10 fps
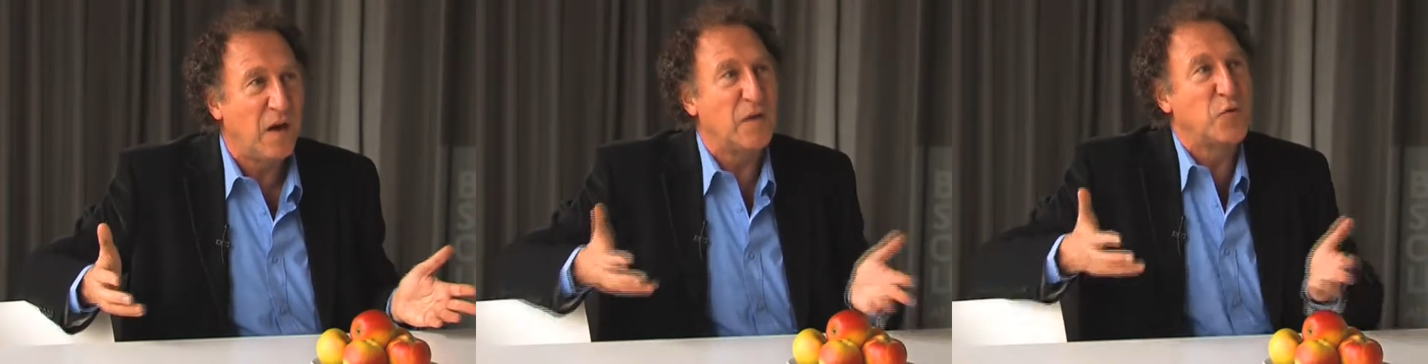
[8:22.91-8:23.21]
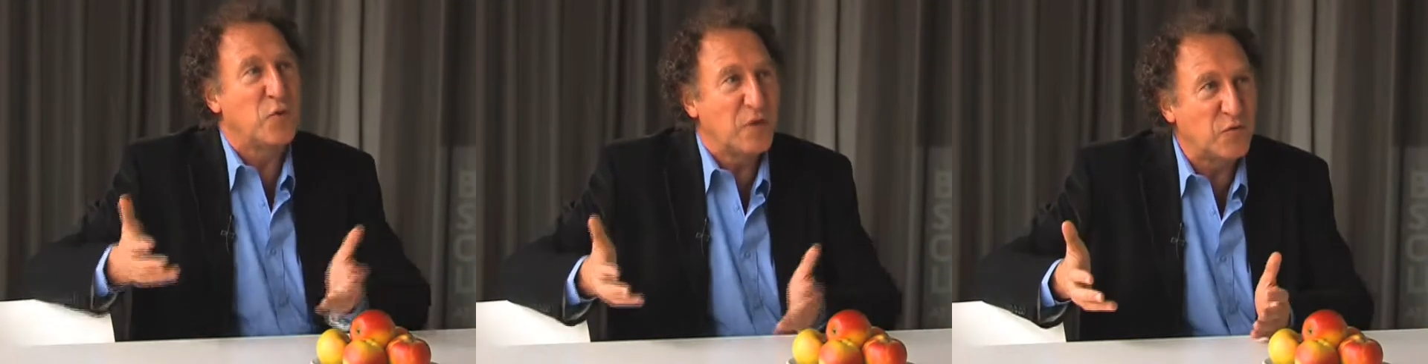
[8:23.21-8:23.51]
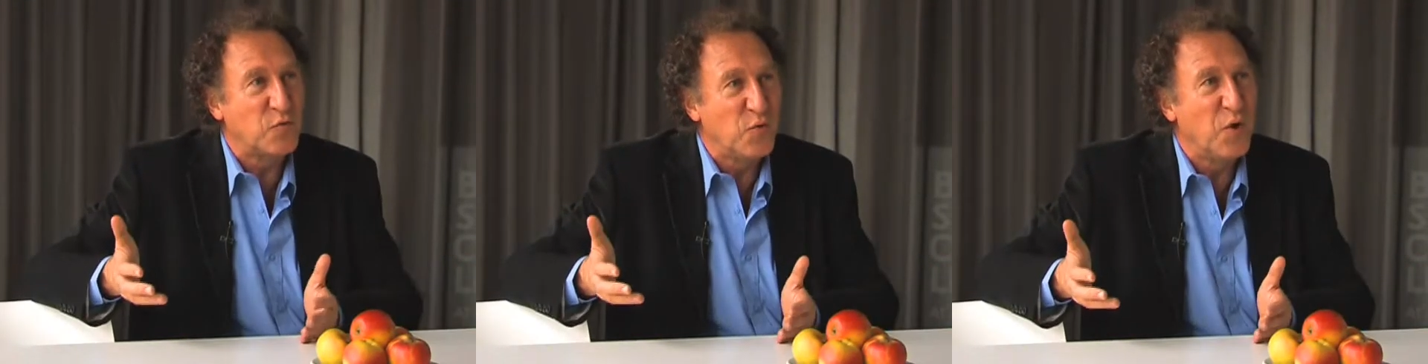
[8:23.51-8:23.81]
Are you going
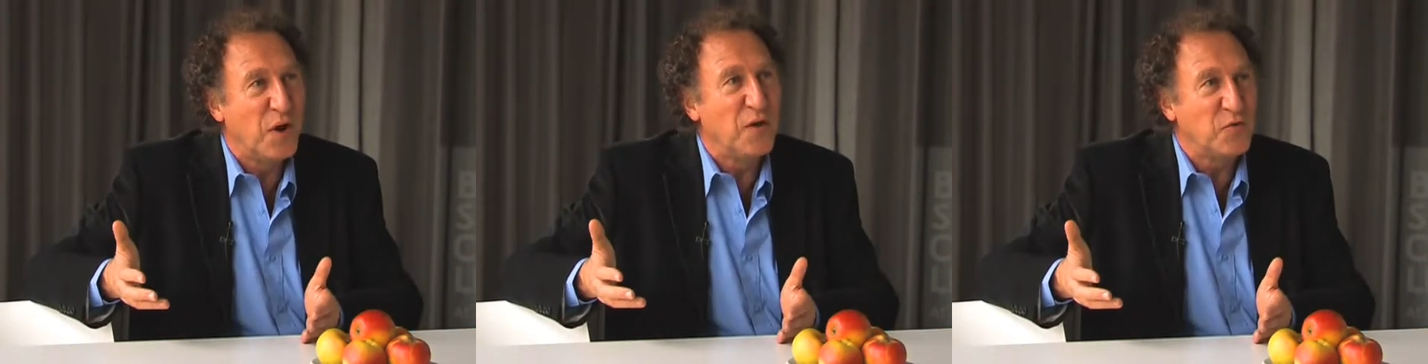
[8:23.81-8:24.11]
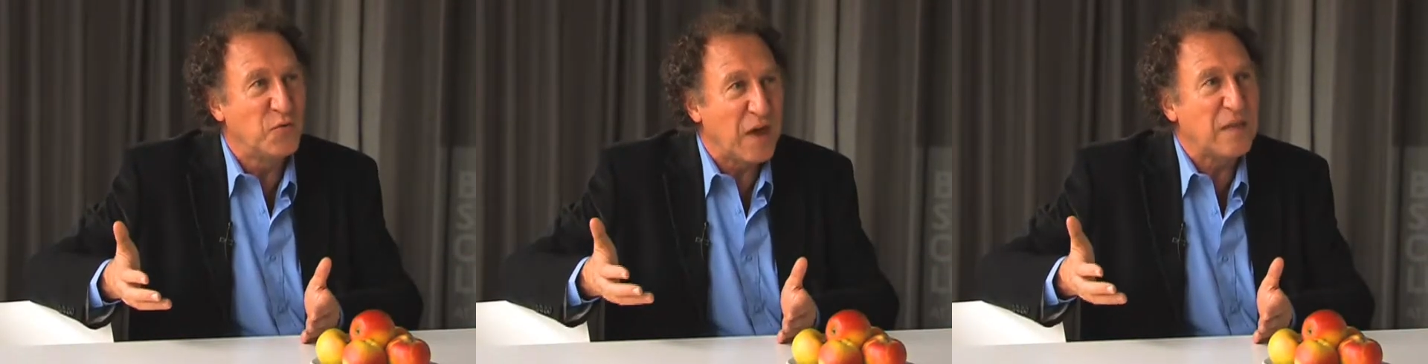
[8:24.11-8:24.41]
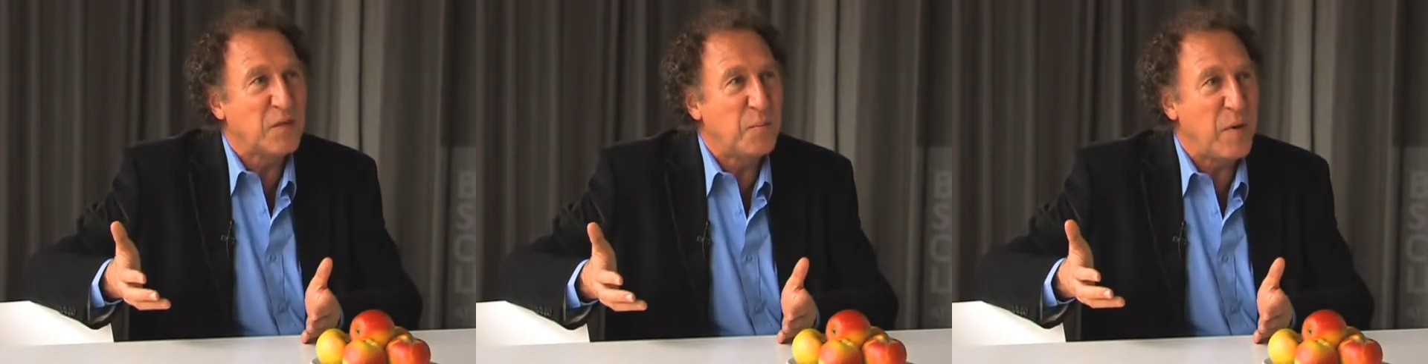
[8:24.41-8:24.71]
to
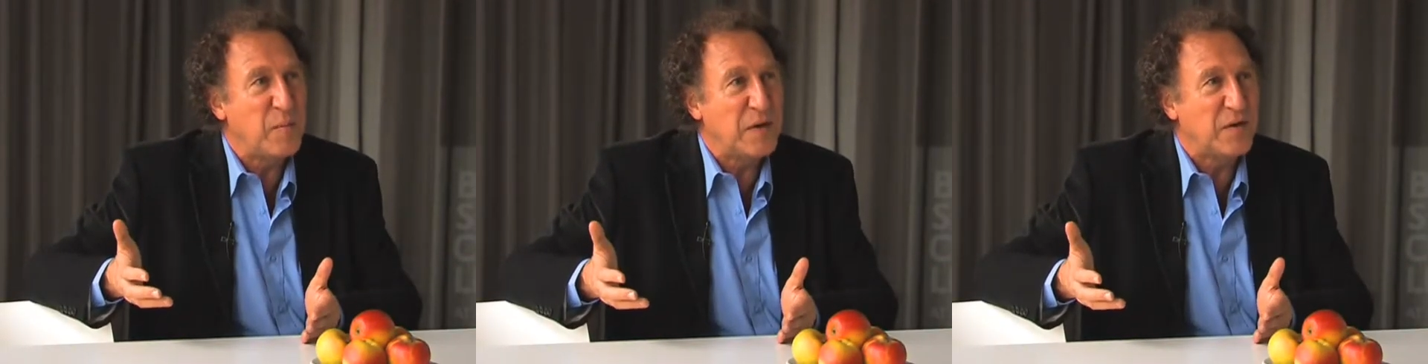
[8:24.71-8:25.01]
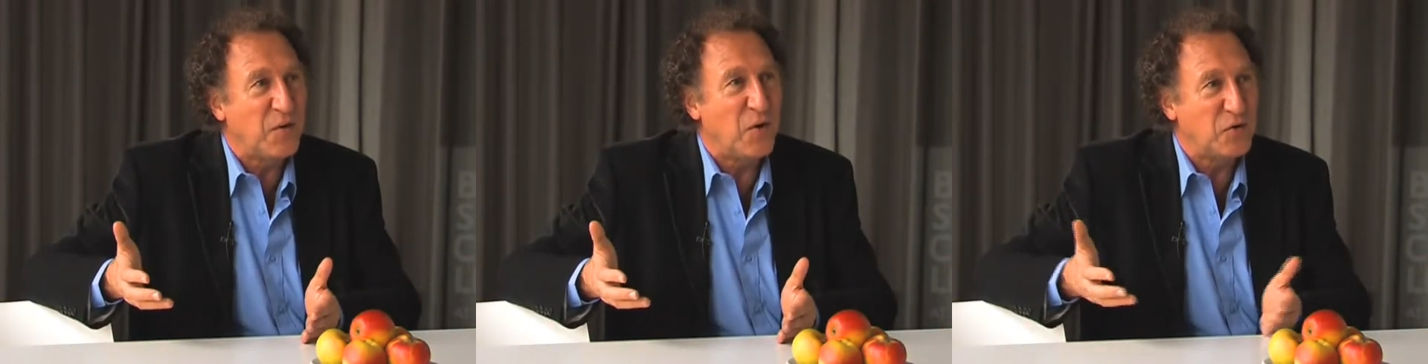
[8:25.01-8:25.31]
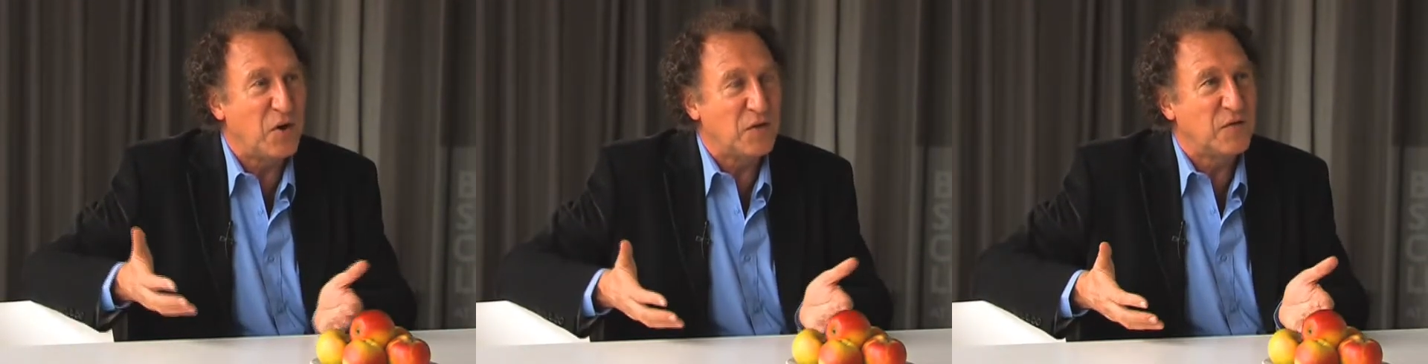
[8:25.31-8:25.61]
get the public or
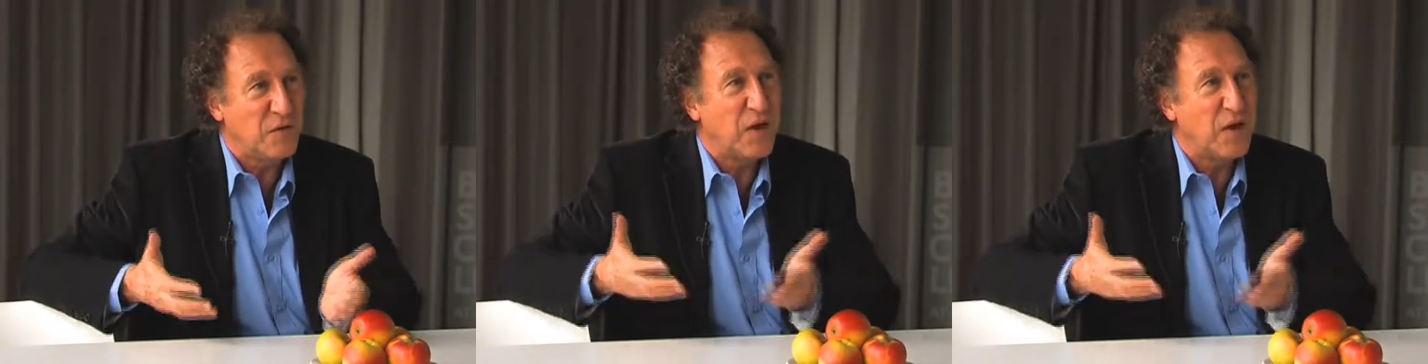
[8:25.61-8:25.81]
not?